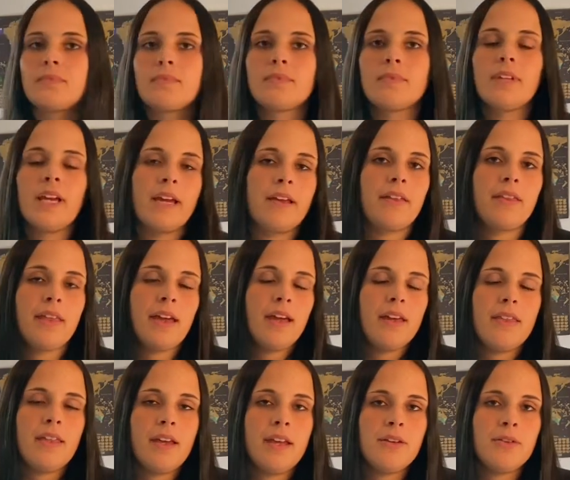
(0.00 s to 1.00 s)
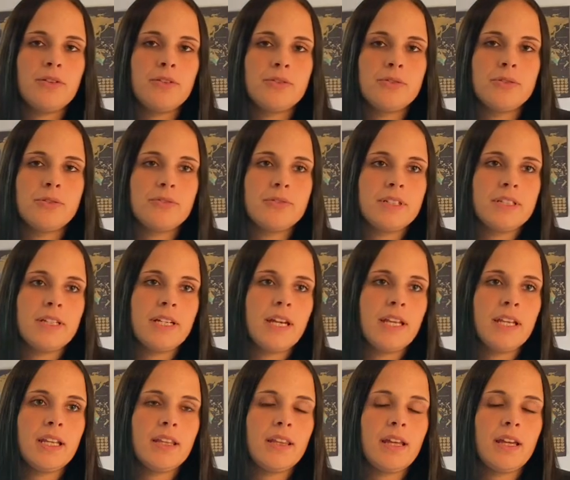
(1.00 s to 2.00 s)
Like they don't do
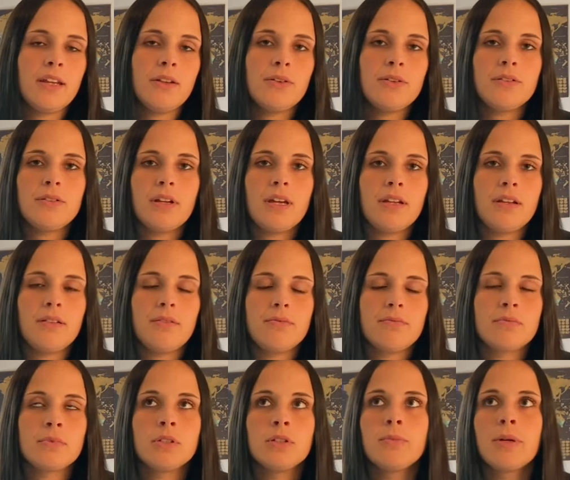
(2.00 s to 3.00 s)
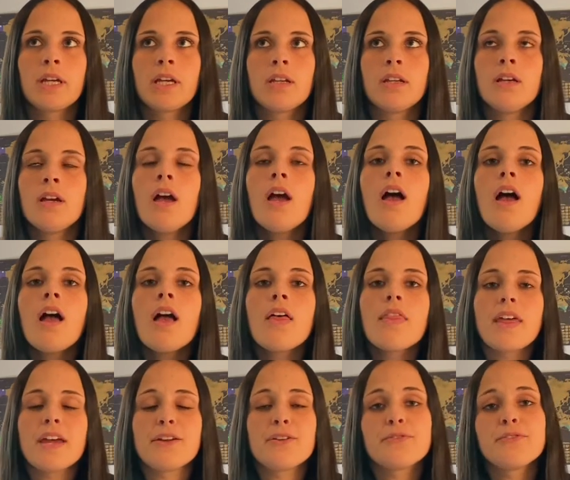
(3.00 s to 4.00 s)
really, they
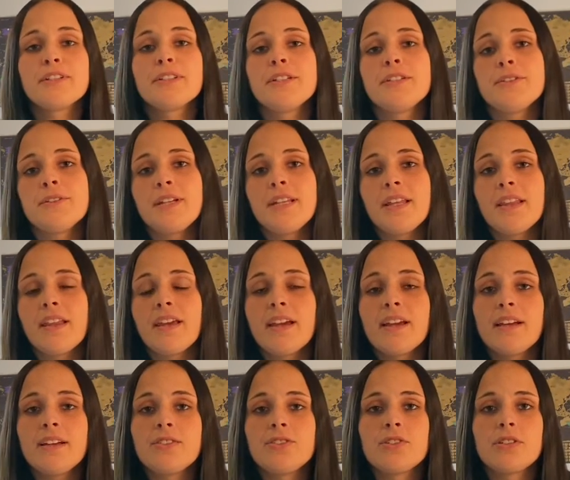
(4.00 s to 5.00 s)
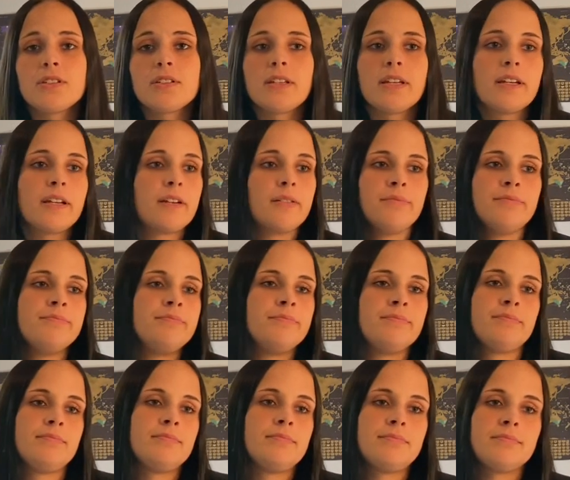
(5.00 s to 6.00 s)
don't really do anything. It's just like,
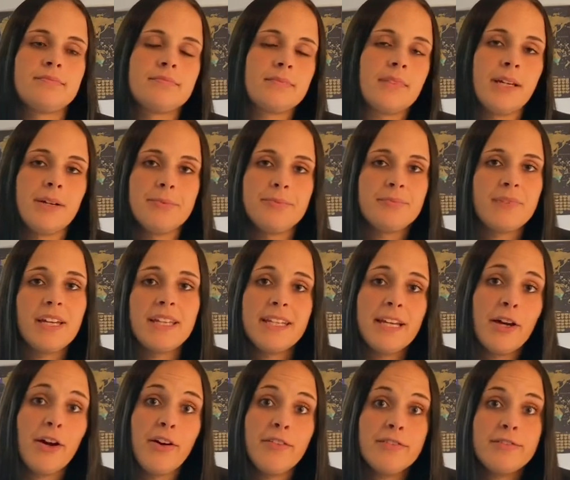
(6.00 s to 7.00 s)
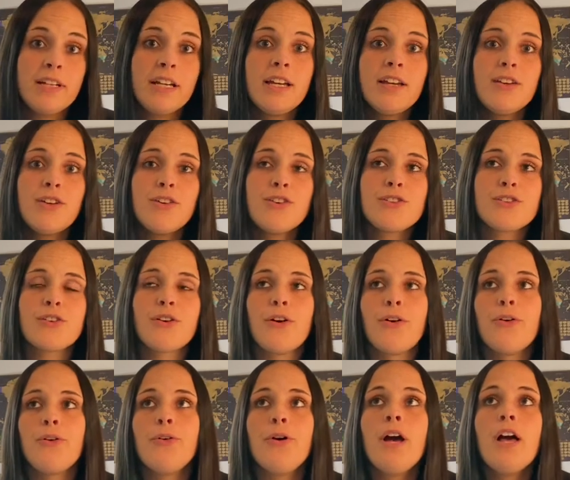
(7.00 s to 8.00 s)
yeah, a day off.
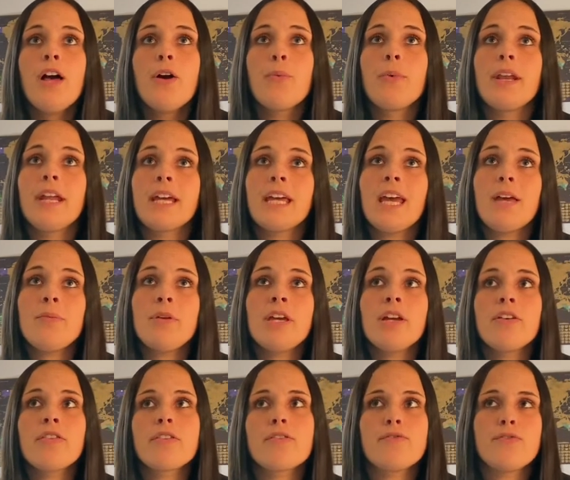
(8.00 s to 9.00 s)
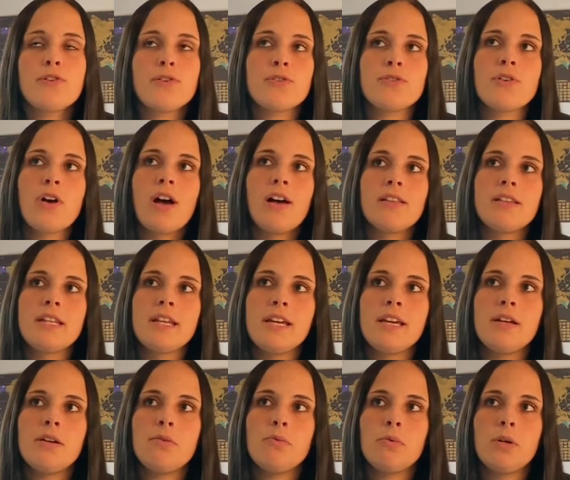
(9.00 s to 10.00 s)
So when I came here, the first
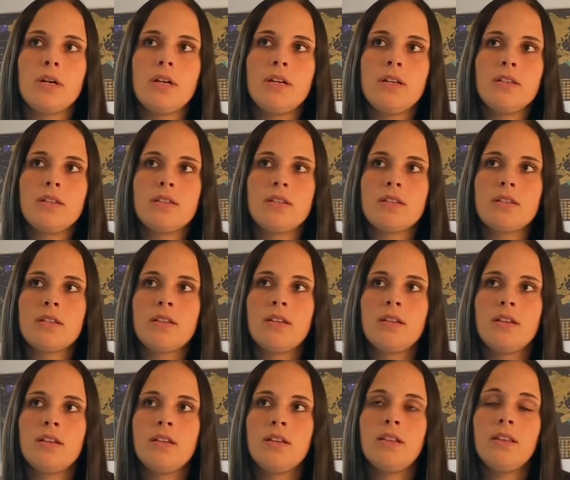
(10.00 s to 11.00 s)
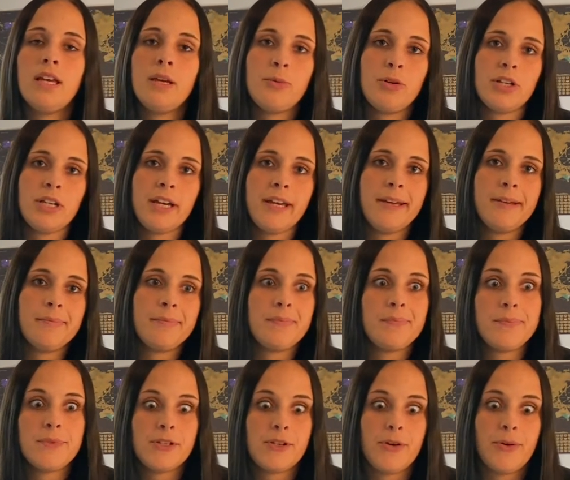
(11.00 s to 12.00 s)
holiday was Labor Day,
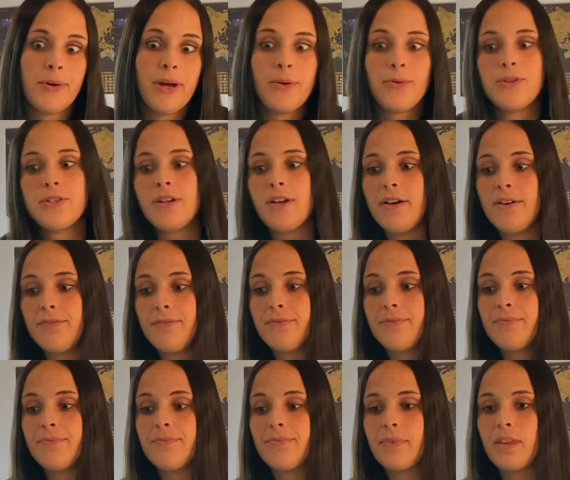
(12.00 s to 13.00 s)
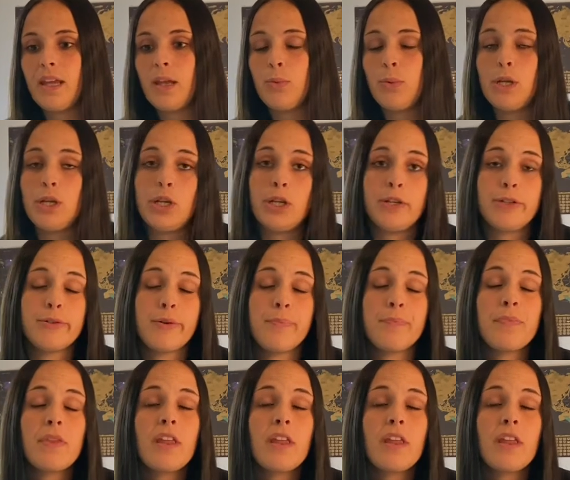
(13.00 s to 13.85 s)
so I was up and went on a trip.